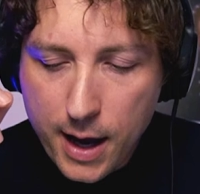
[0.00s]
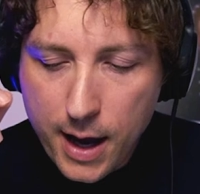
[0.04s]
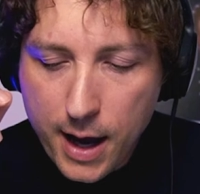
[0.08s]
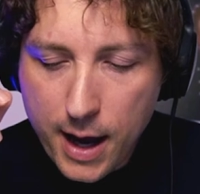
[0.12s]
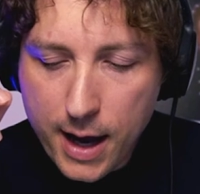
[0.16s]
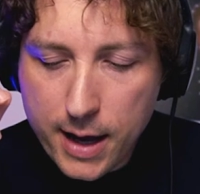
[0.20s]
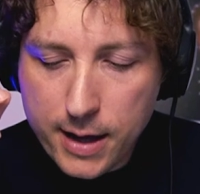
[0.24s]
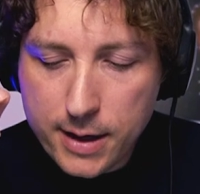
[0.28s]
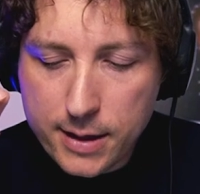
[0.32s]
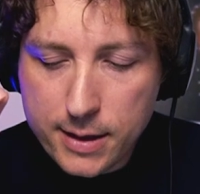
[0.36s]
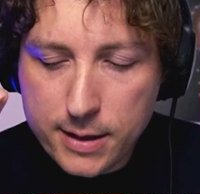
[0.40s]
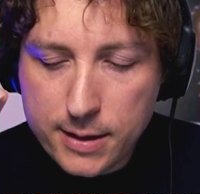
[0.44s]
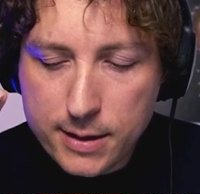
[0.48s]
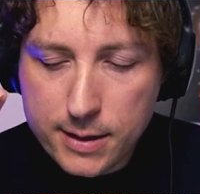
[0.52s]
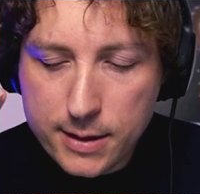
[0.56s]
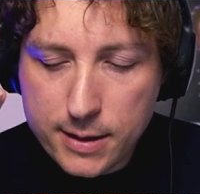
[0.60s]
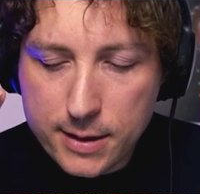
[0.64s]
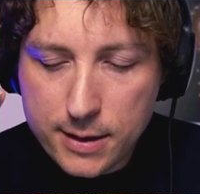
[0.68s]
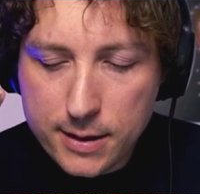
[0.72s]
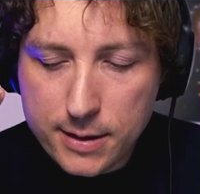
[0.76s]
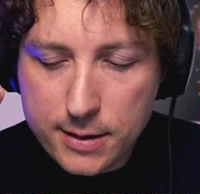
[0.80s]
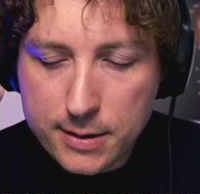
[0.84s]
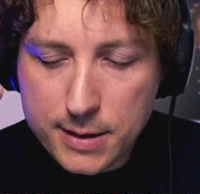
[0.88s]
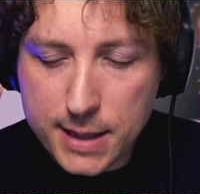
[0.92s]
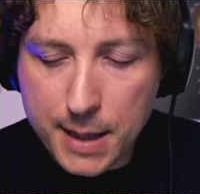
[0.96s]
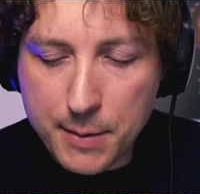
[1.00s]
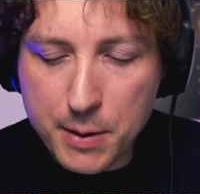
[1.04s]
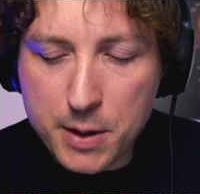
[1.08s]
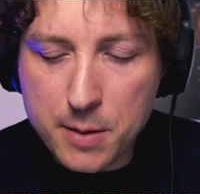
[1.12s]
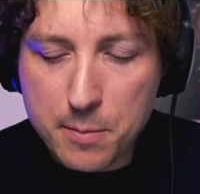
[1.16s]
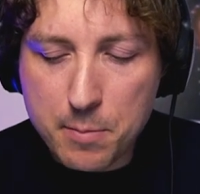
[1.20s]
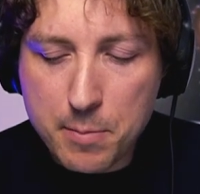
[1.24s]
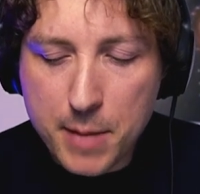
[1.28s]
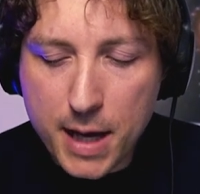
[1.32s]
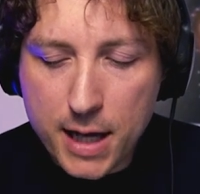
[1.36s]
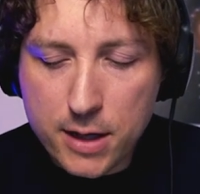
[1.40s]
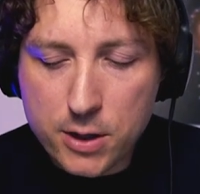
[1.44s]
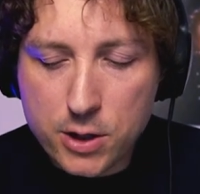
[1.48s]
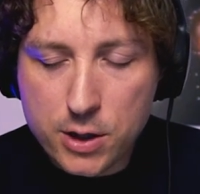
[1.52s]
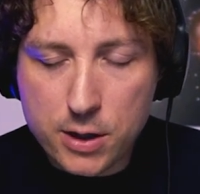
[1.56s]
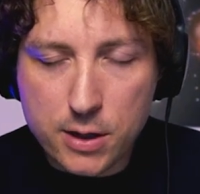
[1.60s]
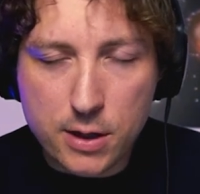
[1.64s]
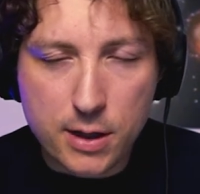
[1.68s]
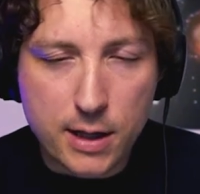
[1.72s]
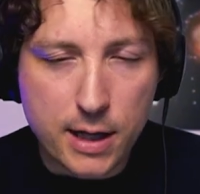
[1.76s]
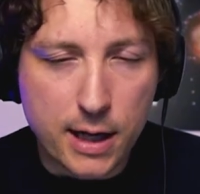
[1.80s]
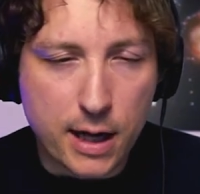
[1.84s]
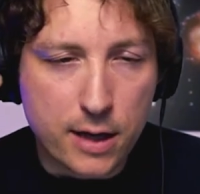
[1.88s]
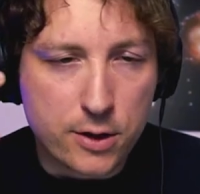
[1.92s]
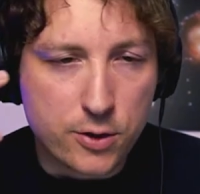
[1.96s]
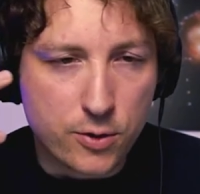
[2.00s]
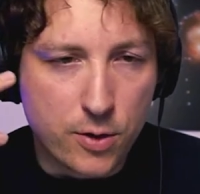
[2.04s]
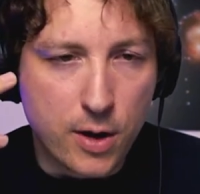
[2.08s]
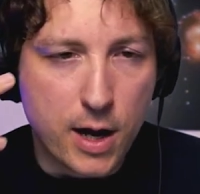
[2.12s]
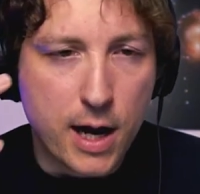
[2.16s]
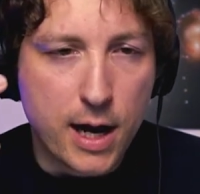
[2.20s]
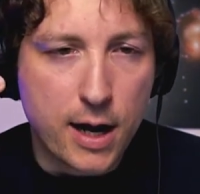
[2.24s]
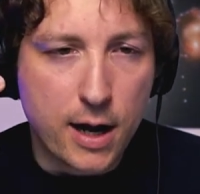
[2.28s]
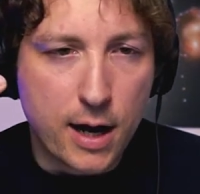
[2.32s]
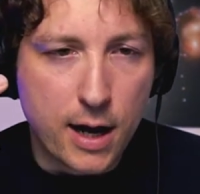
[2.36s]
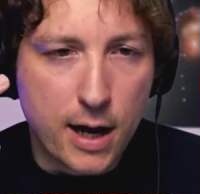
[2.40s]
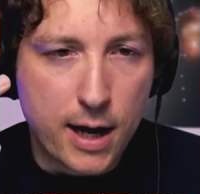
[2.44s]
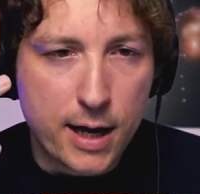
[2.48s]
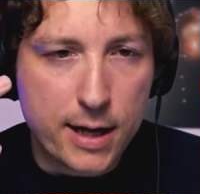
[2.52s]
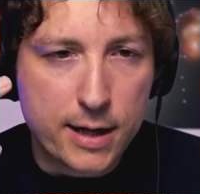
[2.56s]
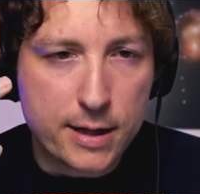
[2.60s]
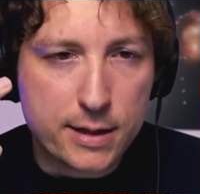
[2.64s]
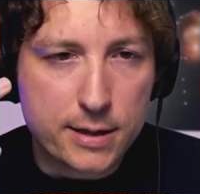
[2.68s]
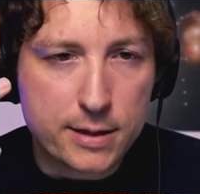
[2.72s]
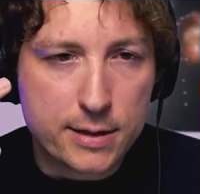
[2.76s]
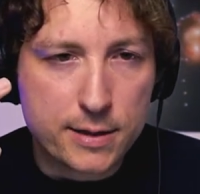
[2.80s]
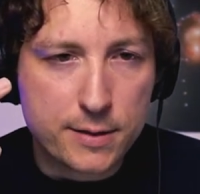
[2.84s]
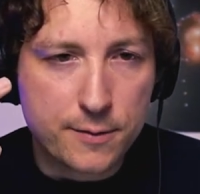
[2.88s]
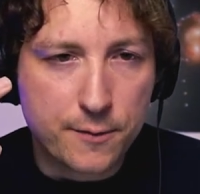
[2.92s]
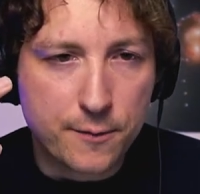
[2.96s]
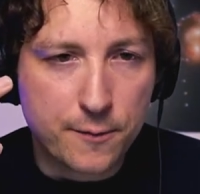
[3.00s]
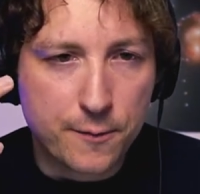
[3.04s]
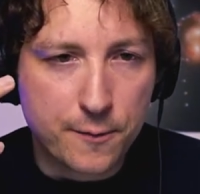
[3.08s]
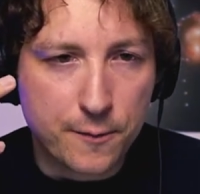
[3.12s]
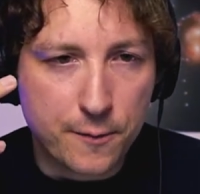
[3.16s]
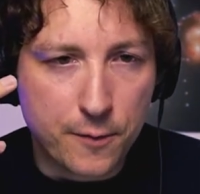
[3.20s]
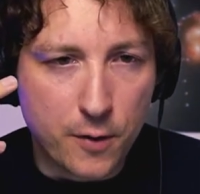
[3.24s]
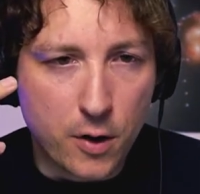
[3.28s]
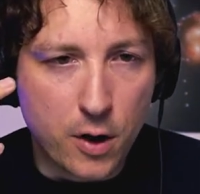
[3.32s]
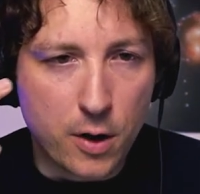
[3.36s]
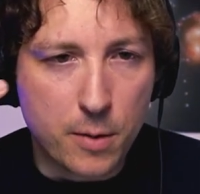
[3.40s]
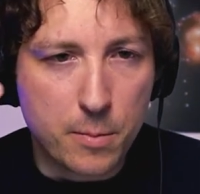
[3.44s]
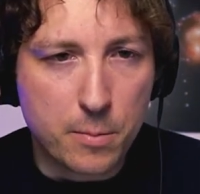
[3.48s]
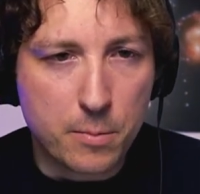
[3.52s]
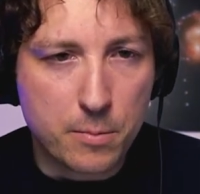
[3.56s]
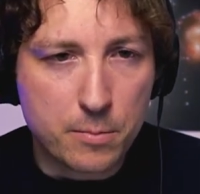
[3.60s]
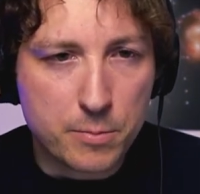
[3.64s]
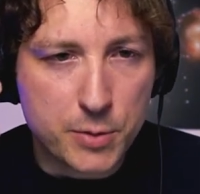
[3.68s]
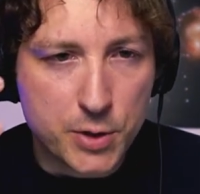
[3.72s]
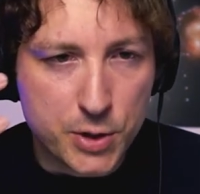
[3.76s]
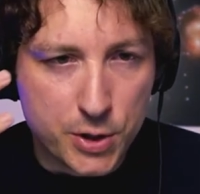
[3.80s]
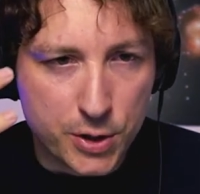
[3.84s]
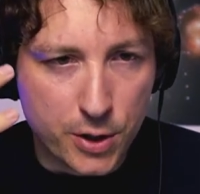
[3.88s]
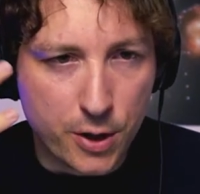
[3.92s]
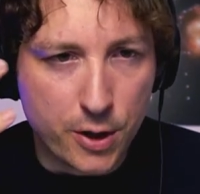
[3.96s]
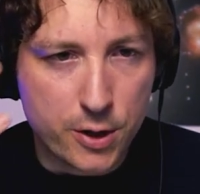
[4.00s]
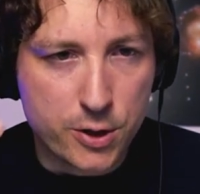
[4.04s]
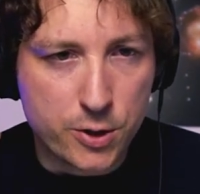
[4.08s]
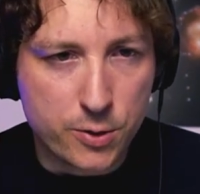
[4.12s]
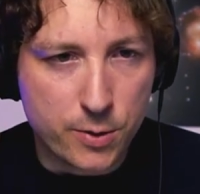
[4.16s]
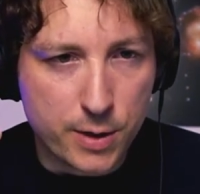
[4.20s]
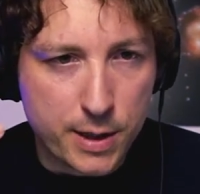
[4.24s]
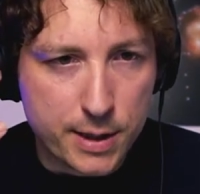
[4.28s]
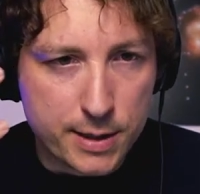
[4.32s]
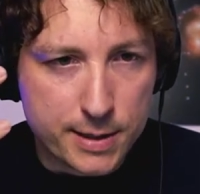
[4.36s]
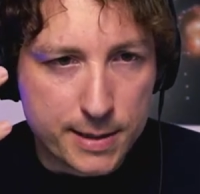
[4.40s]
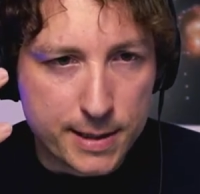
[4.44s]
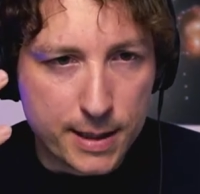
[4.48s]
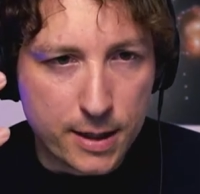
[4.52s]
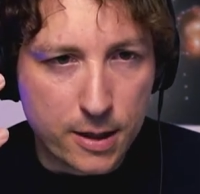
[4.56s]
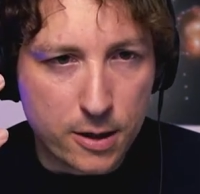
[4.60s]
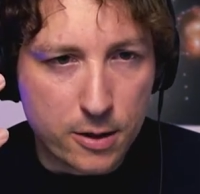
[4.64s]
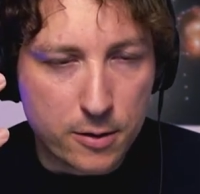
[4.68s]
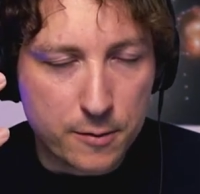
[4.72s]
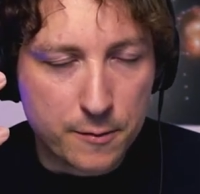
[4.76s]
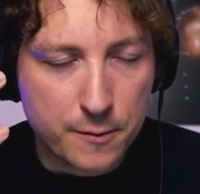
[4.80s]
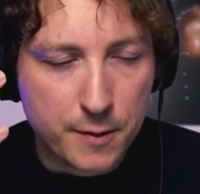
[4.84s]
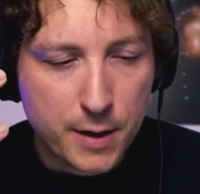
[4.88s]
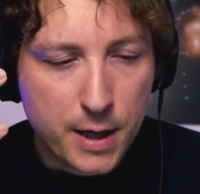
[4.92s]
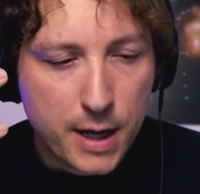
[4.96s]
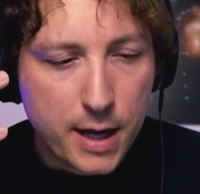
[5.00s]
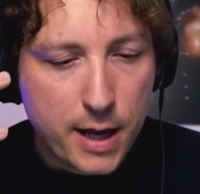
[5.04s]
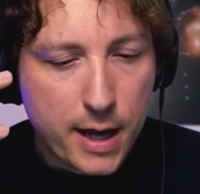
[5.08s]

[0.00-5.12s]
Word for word: And some of them mention that they get dry eyes from surgery itself.